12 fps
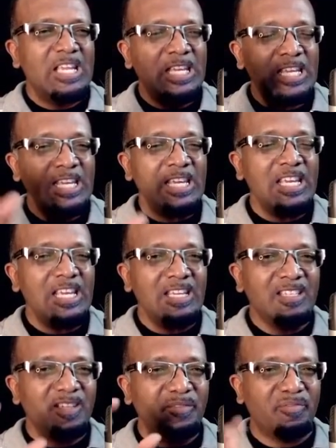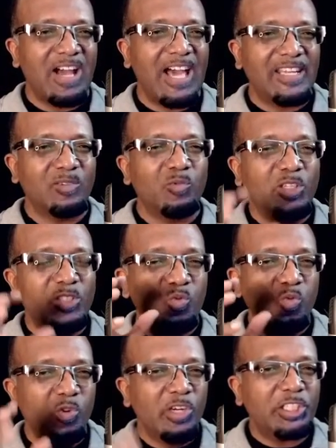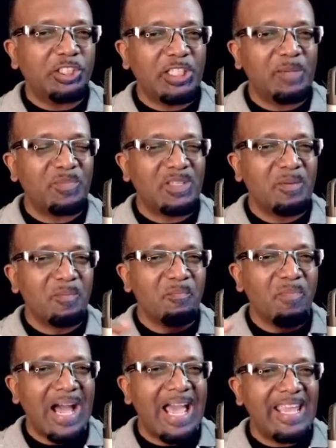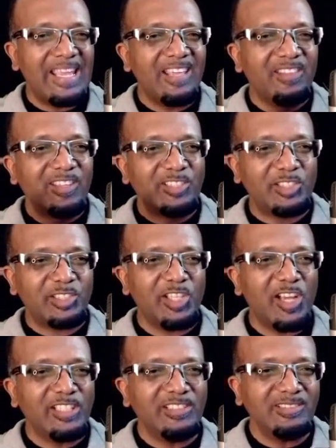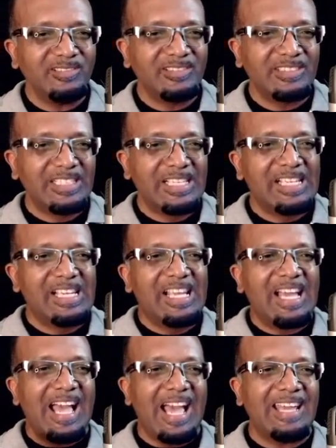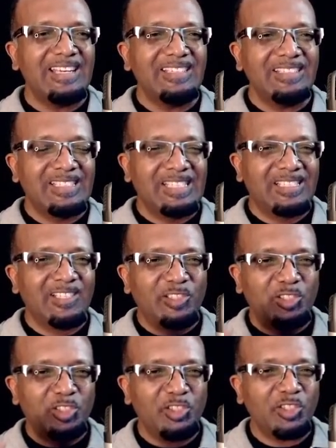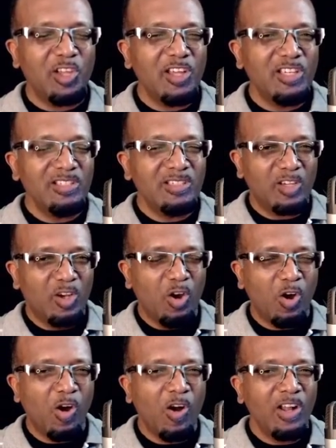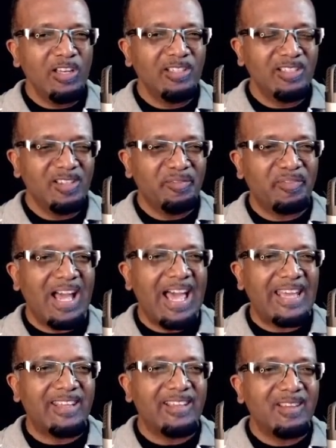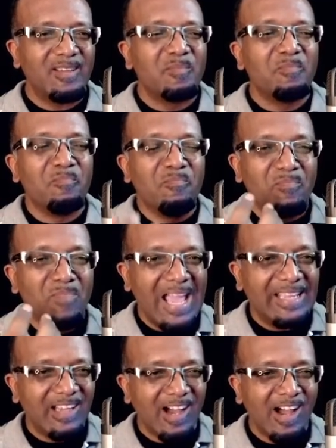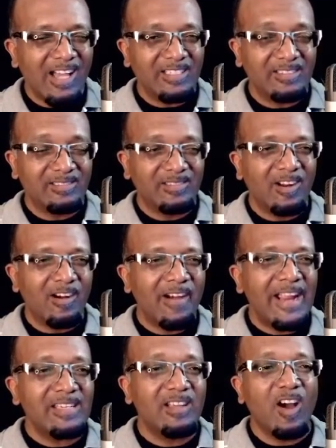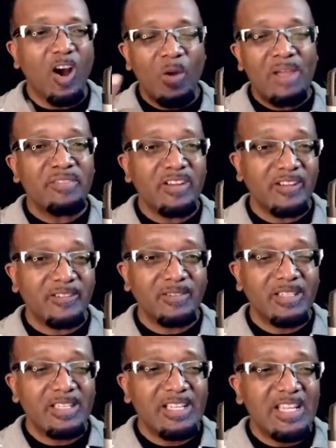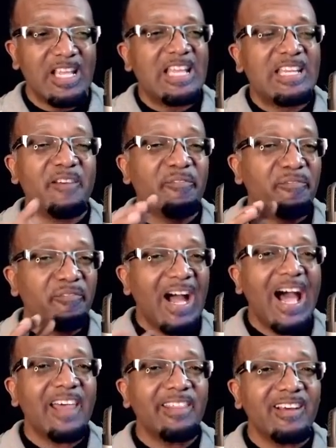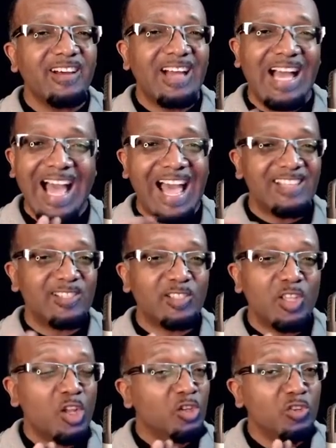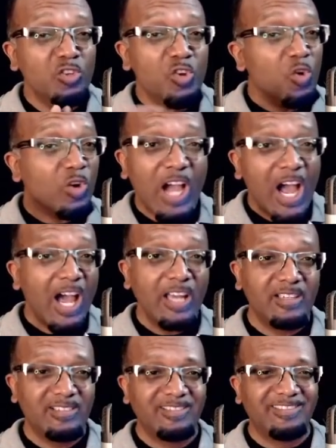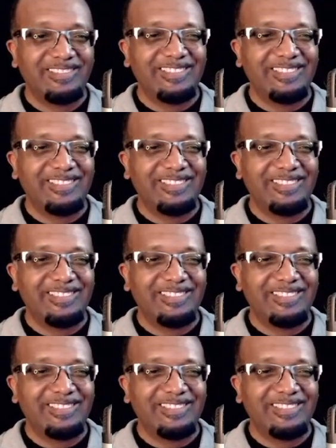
He, the Father, was worshipped by the Son, and the Son called the Father my God. All right? However, the Father has no God.